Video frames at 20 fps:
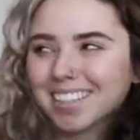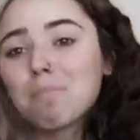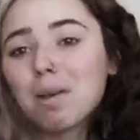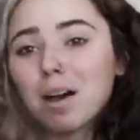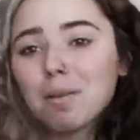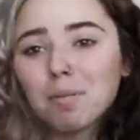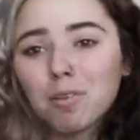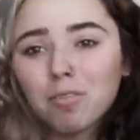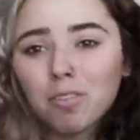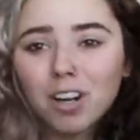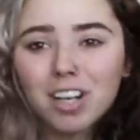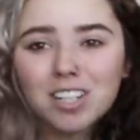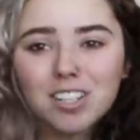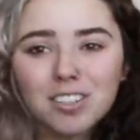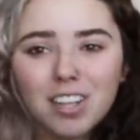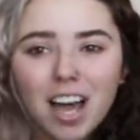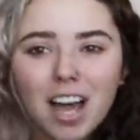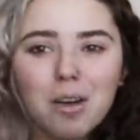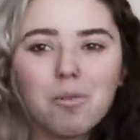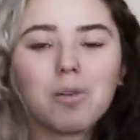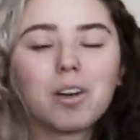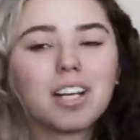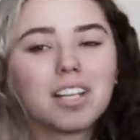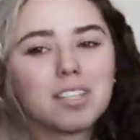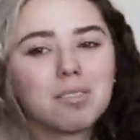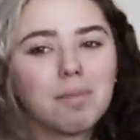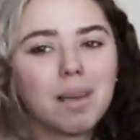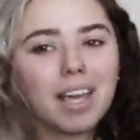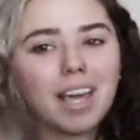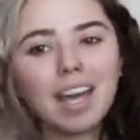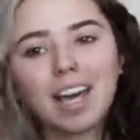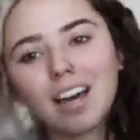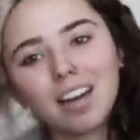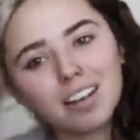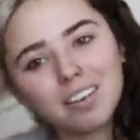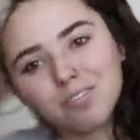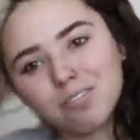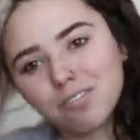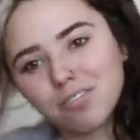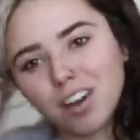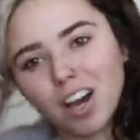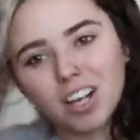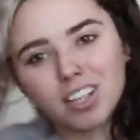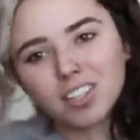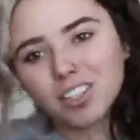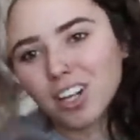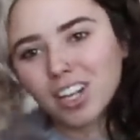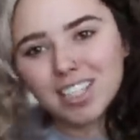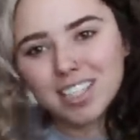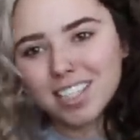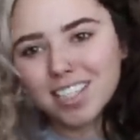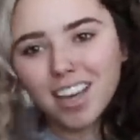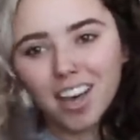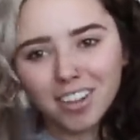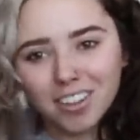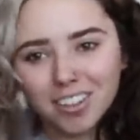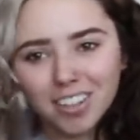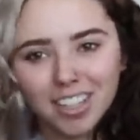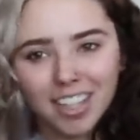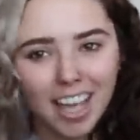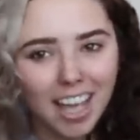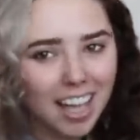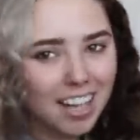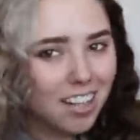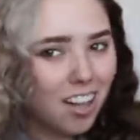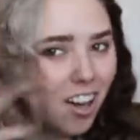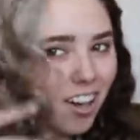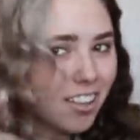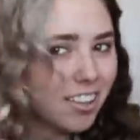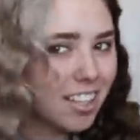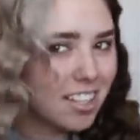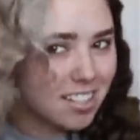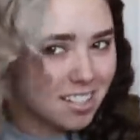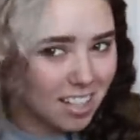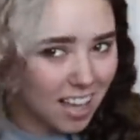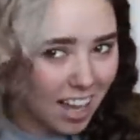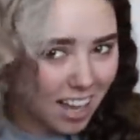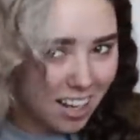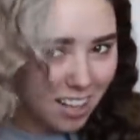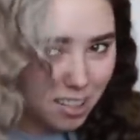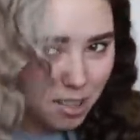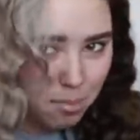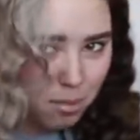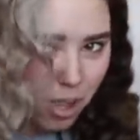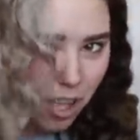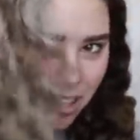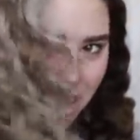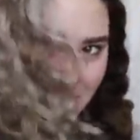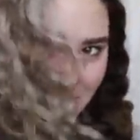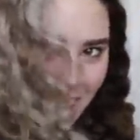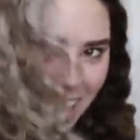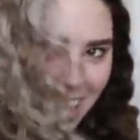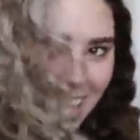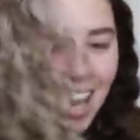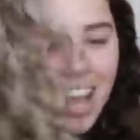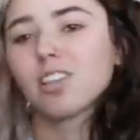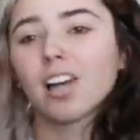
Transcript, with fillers: But before I do that, I wanted to make it a fun, crazy color again on this side, on the blonde side.